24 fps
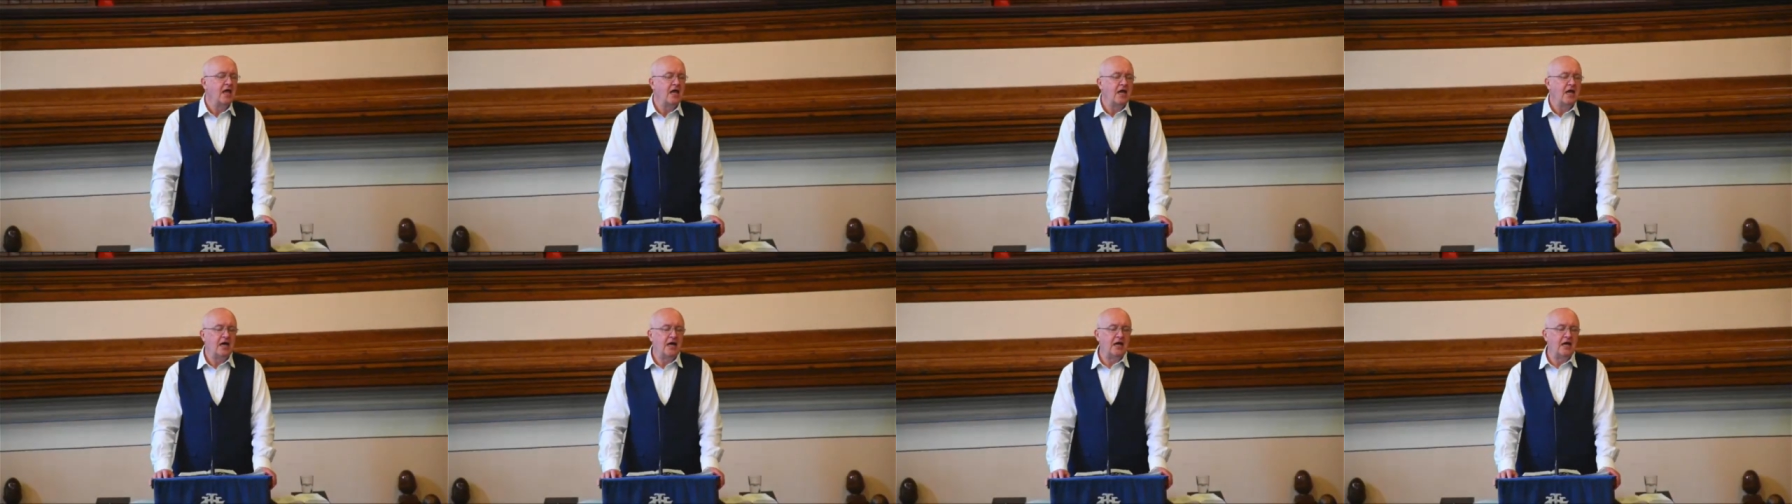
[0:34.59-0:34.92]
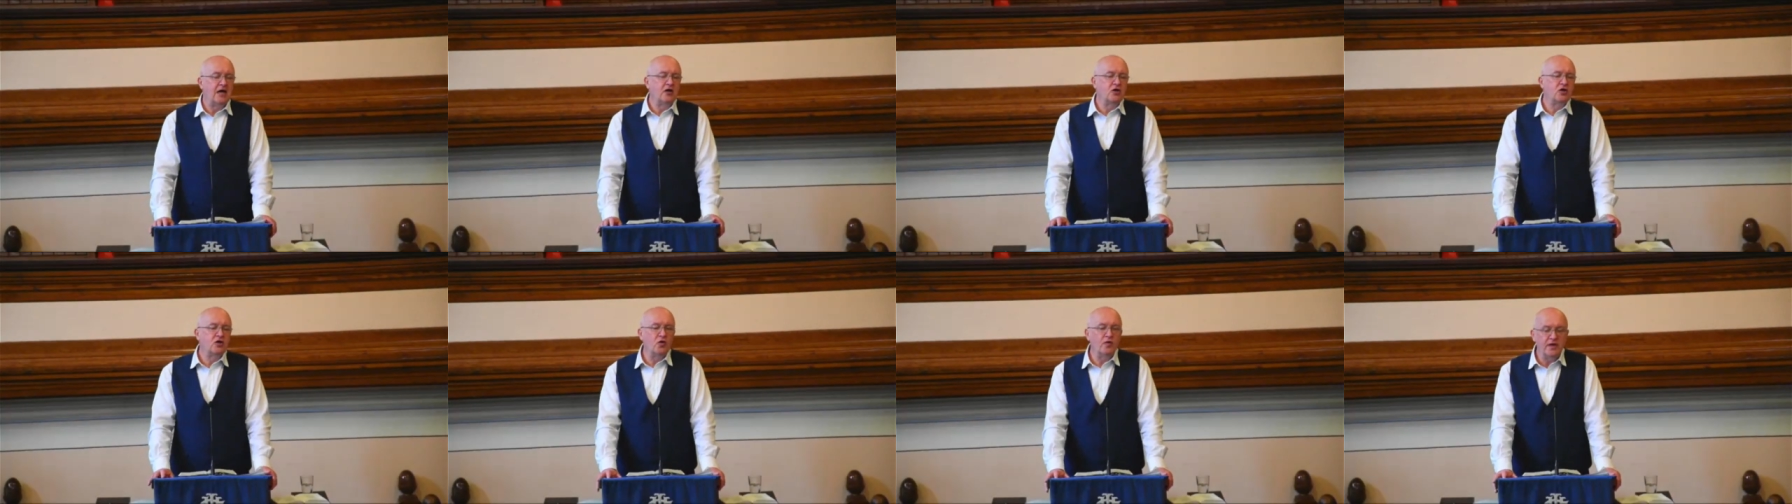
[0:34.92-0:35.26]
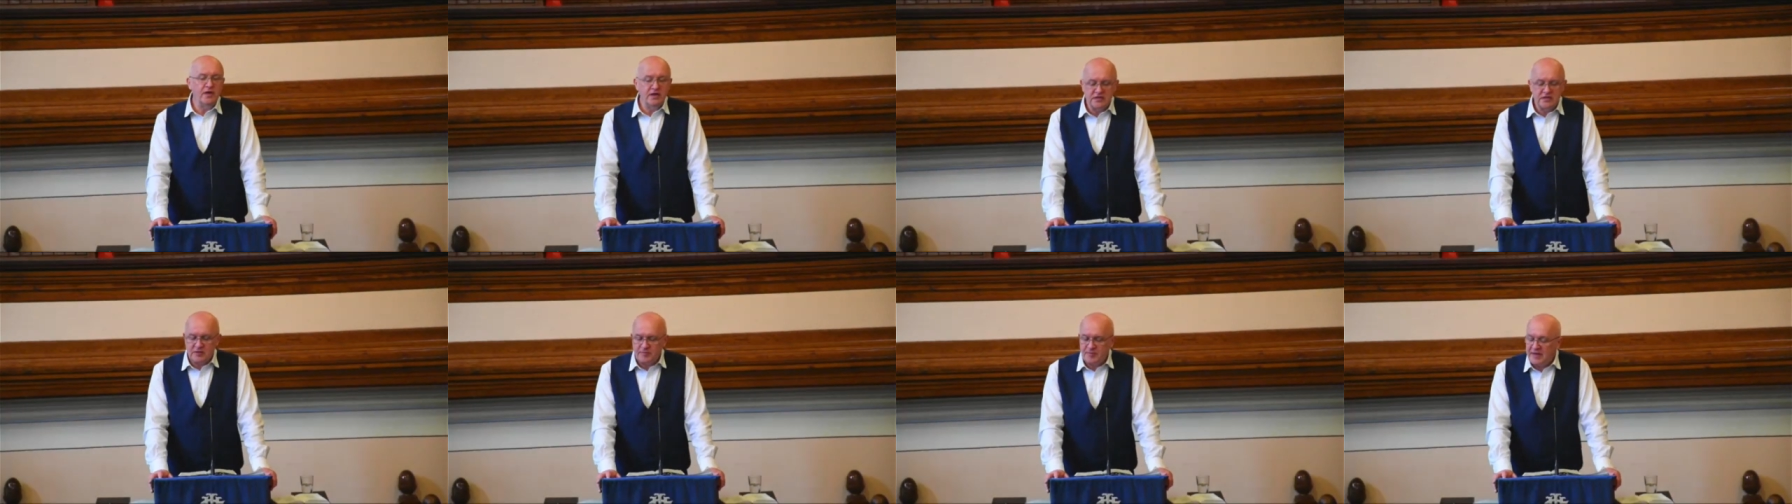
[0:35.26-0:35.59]
are going
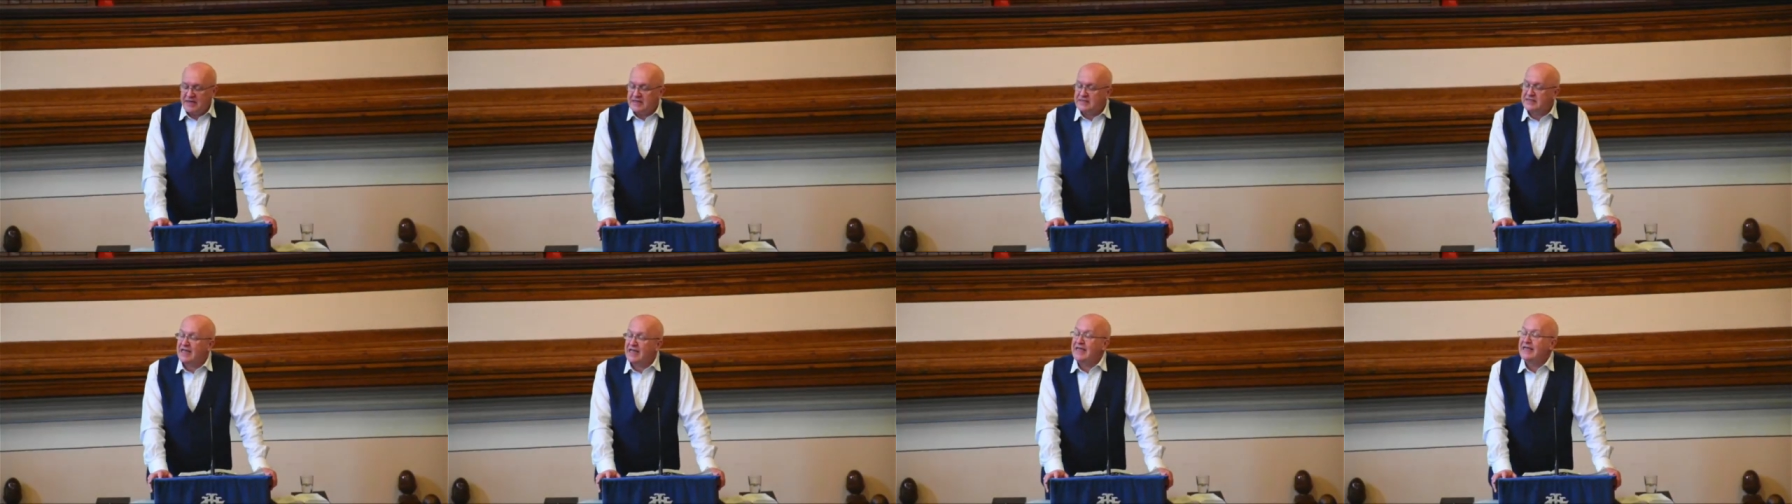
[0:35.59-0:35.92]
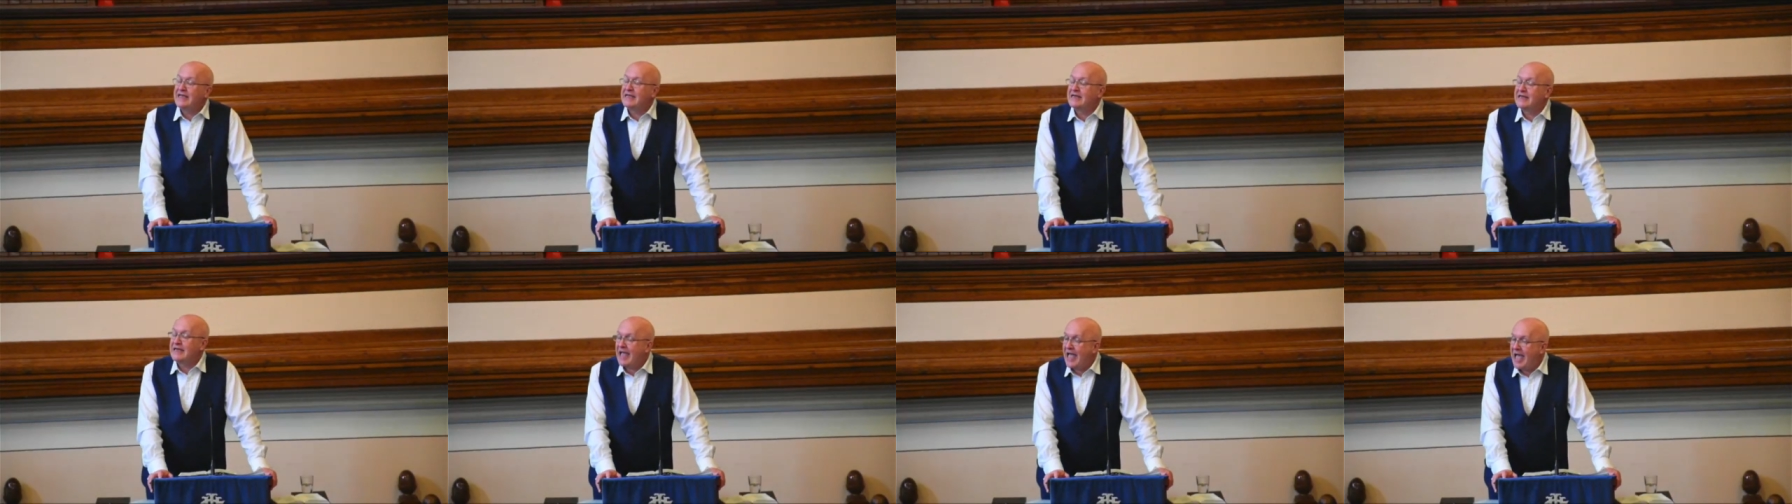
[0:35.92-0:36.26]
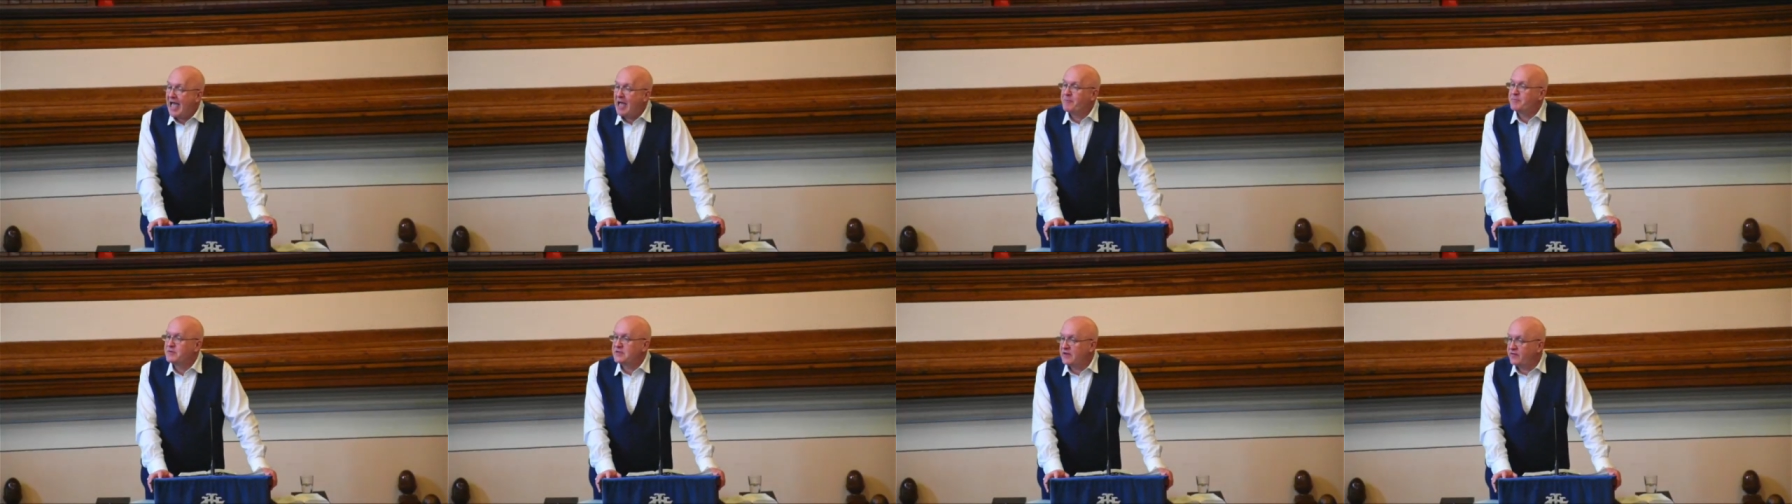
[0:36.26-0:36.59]
to be taken
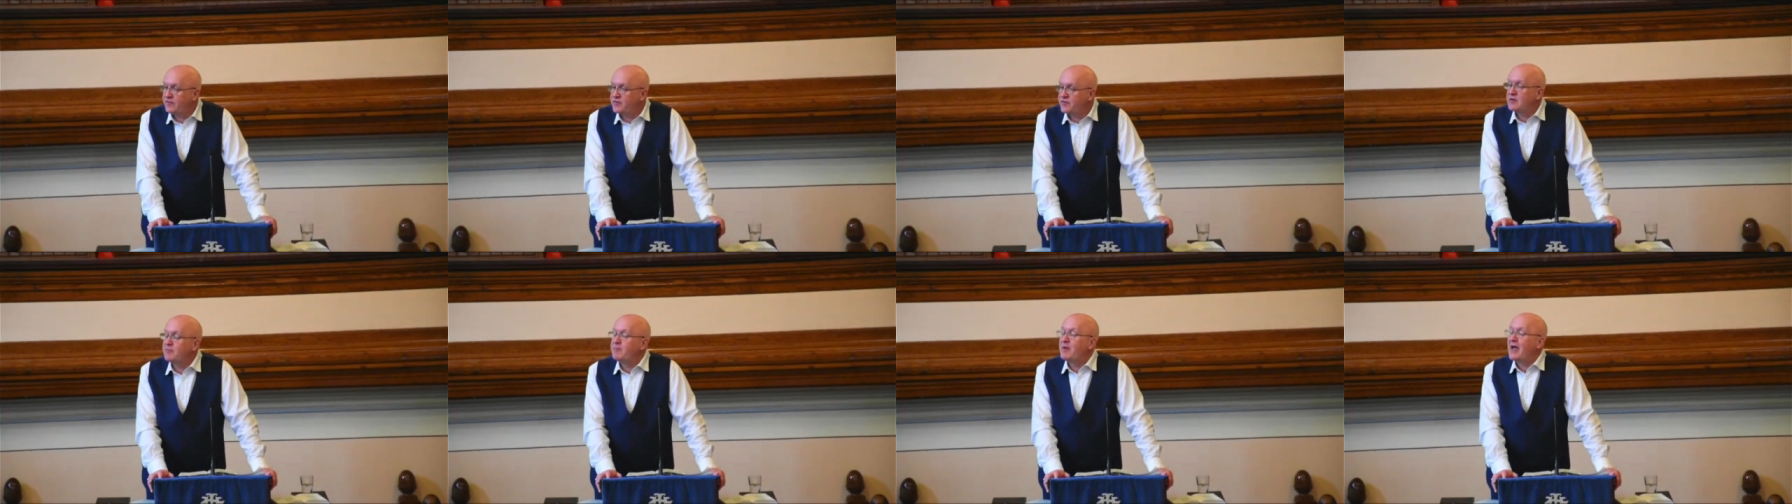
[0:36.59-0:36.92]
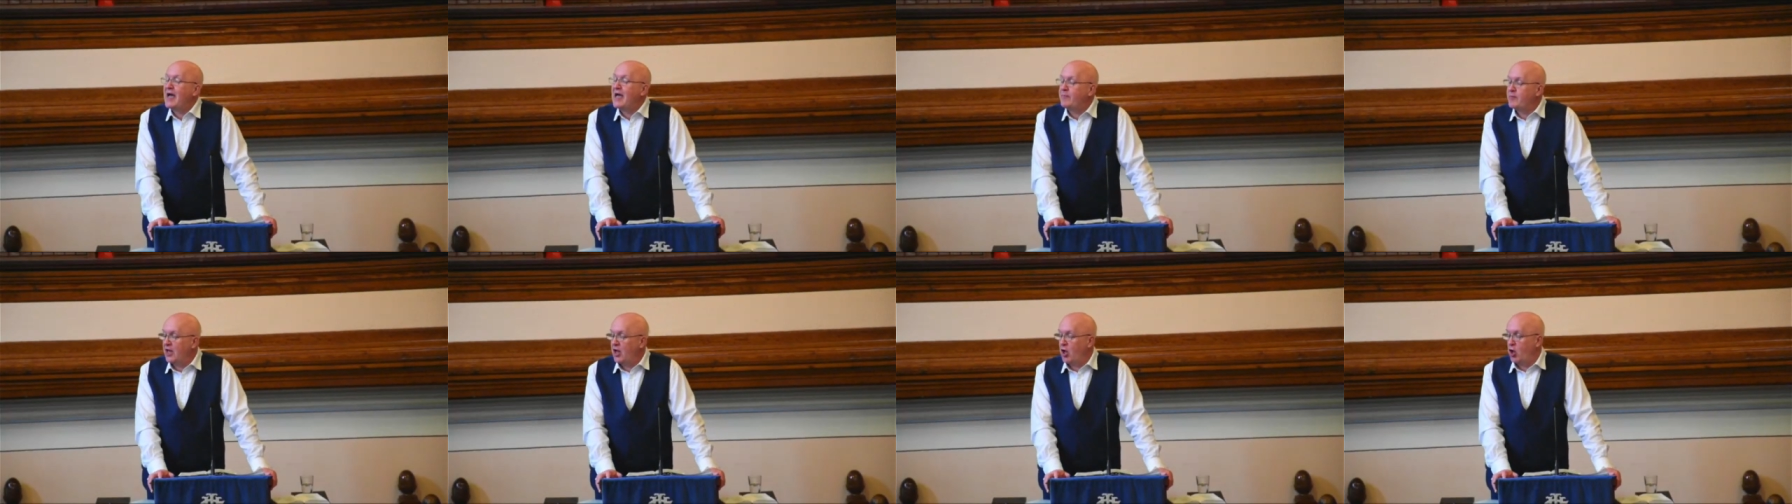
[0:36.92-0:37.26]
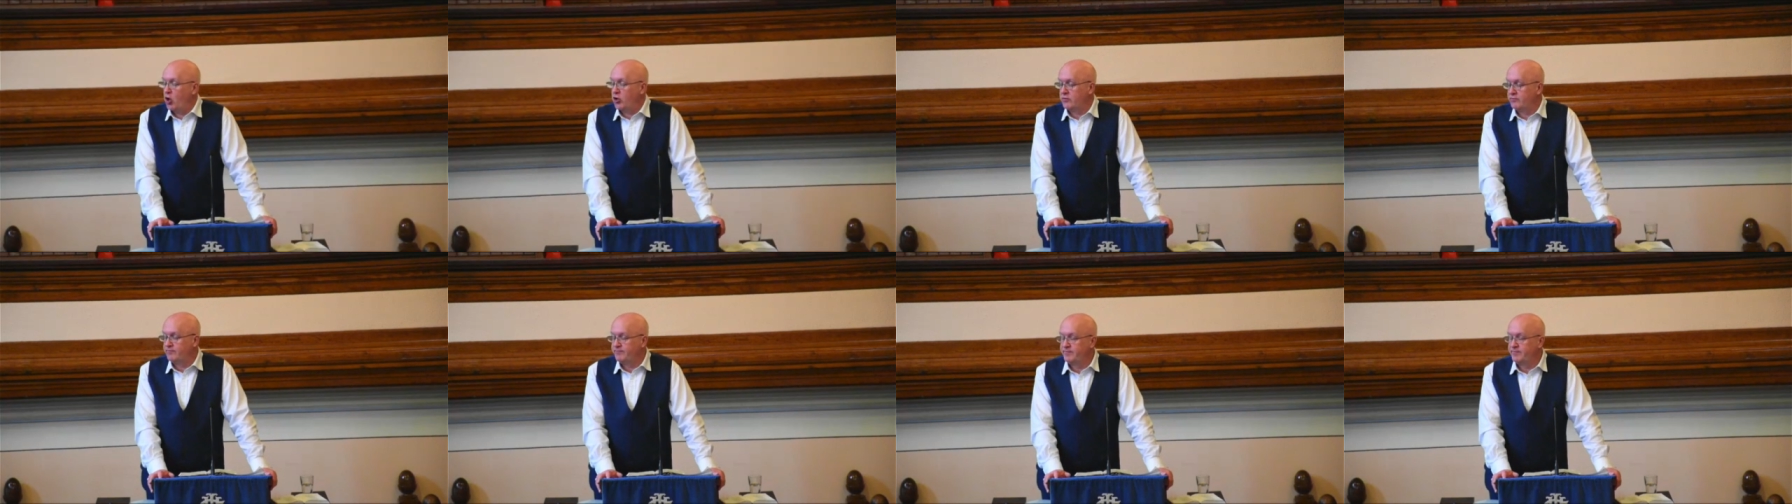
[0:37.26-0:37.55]
captive to Babylon.